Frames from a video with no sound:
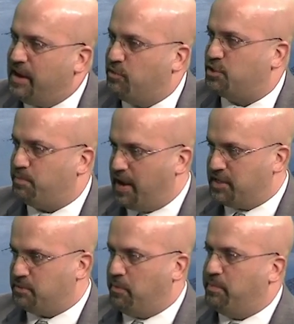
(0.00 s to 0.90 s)

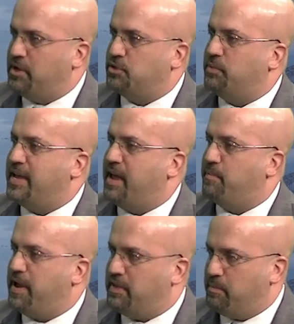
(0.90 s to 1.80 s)
irresponsible, because we can't
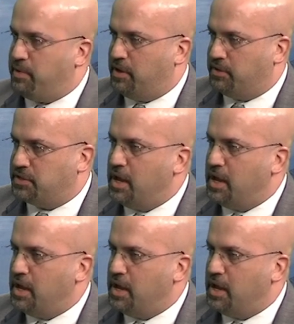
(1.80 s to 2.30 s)
pay the bills.